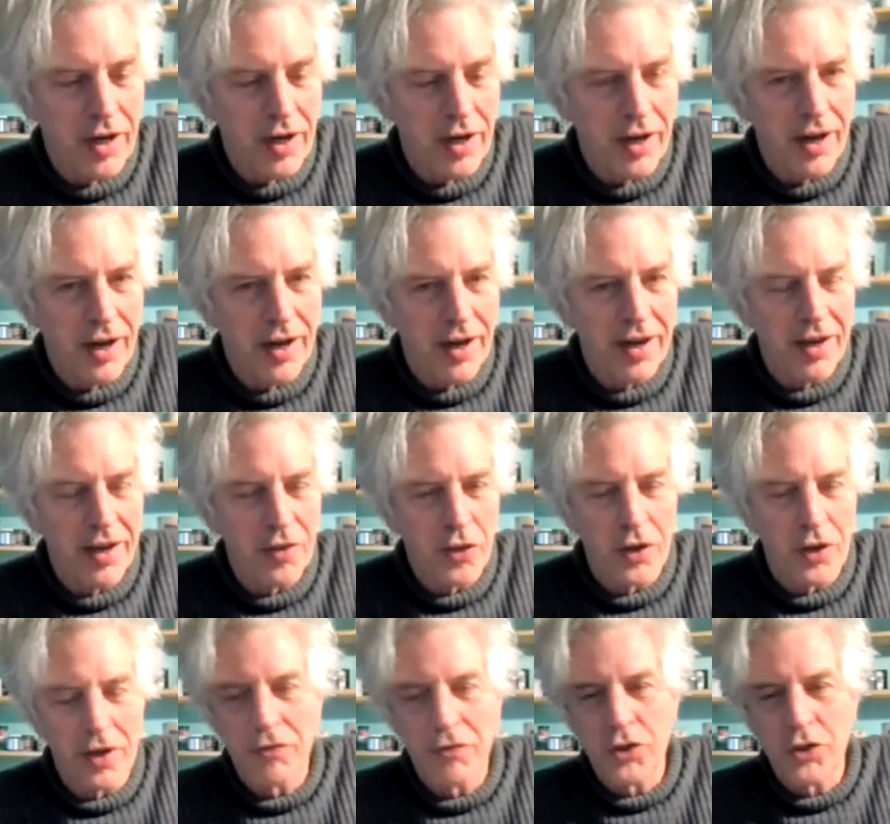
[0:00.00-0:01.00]
I
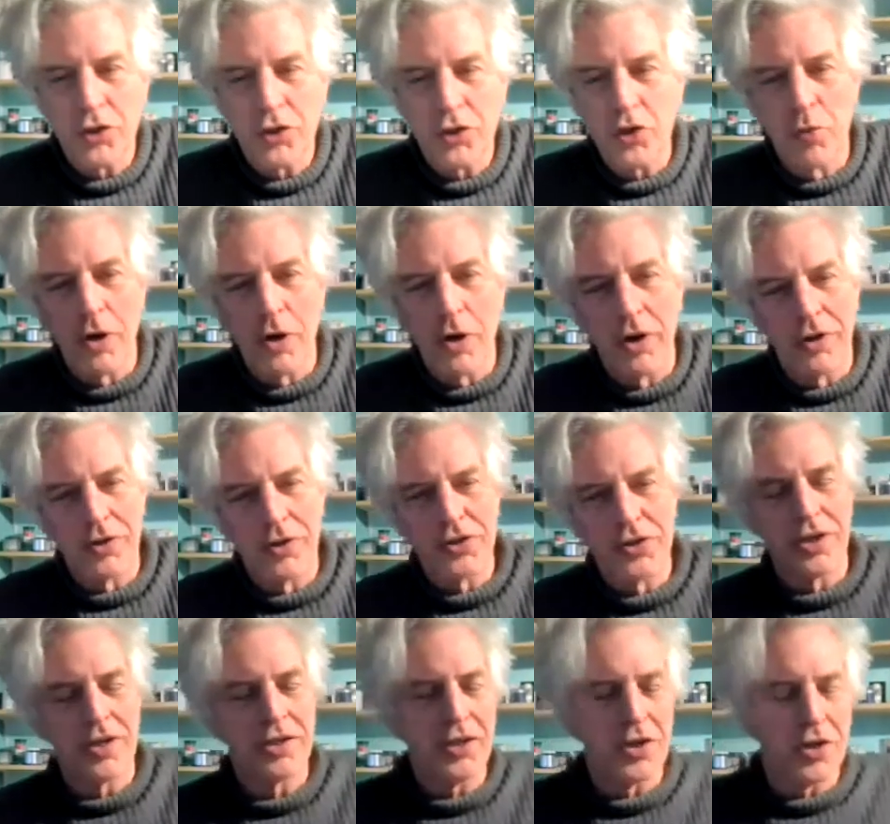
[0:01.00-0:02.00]
have two brothers, and
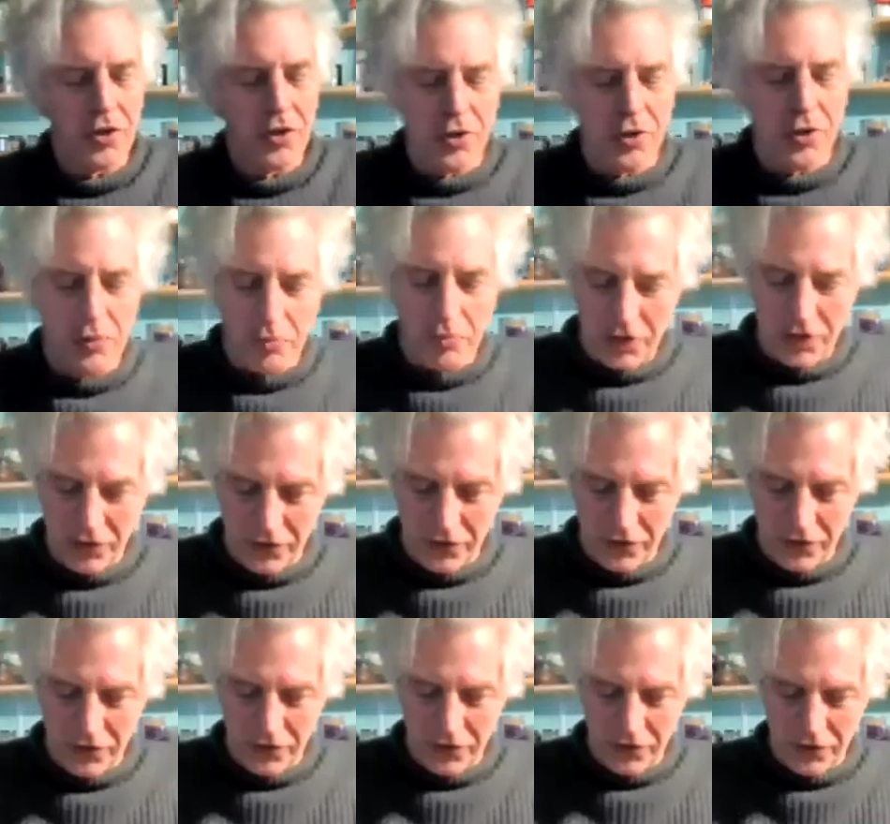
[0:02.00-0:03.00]
a younger brother and an
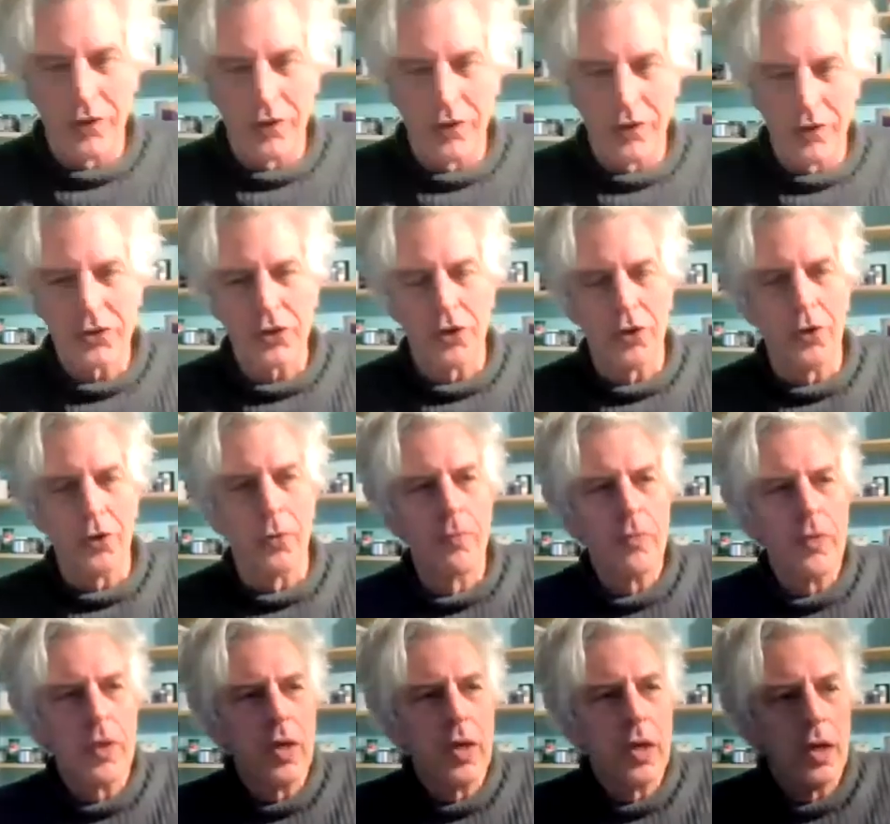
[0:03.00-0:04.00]
older brother. So
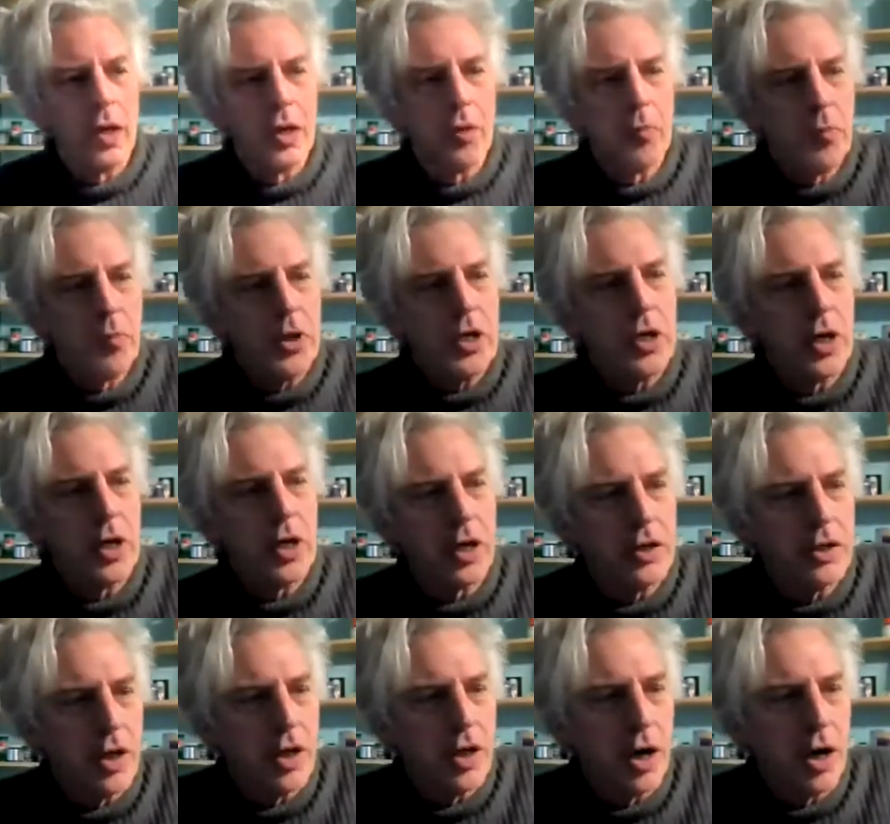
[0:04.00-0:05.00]
being a
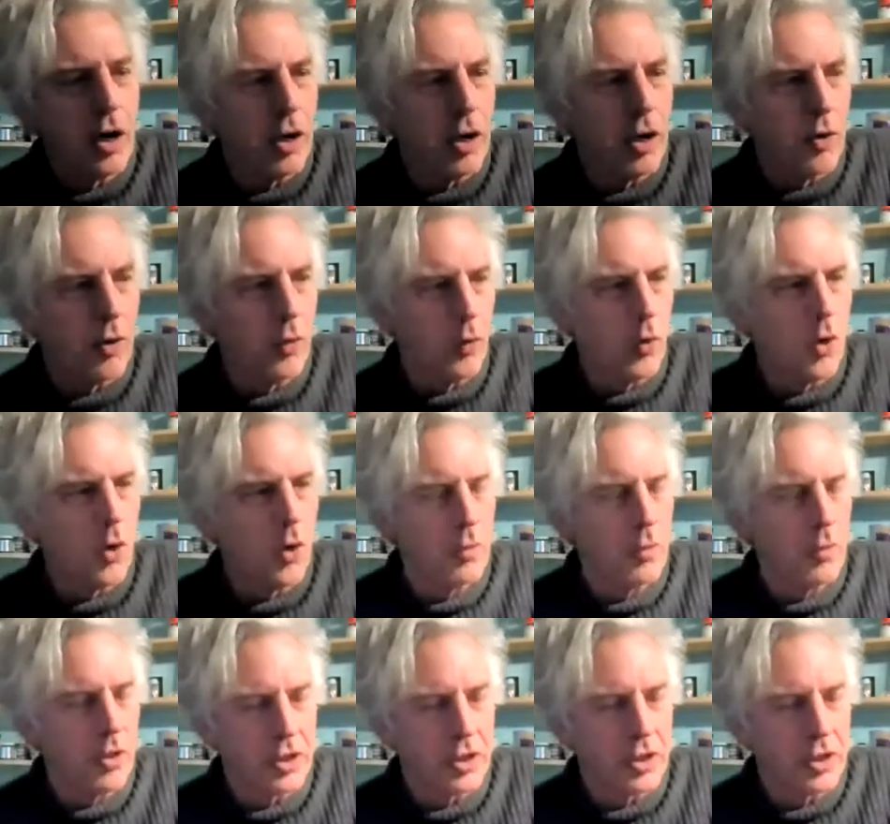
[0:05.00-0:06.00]
young woman
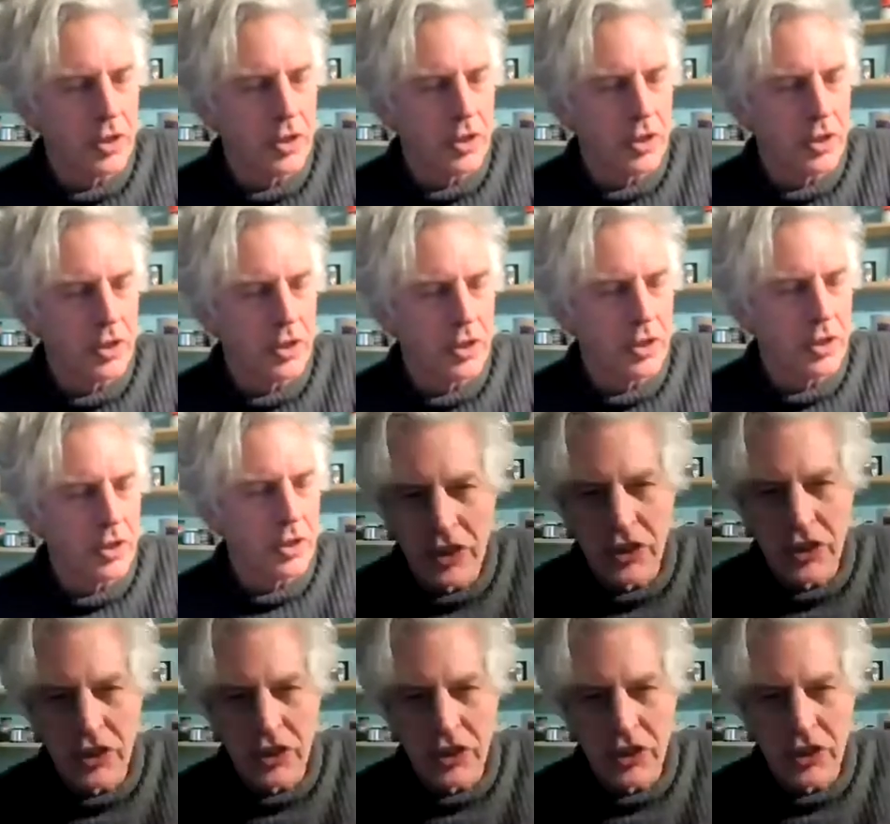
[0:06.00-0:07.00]
coming of age,
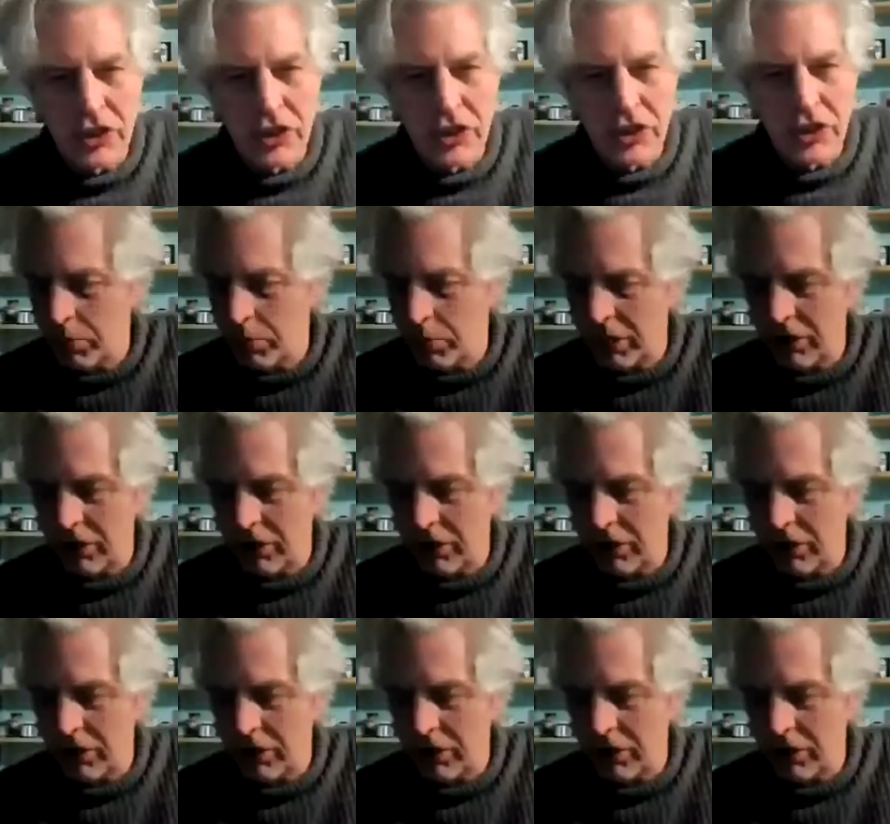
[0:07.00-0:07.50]
growing up coming of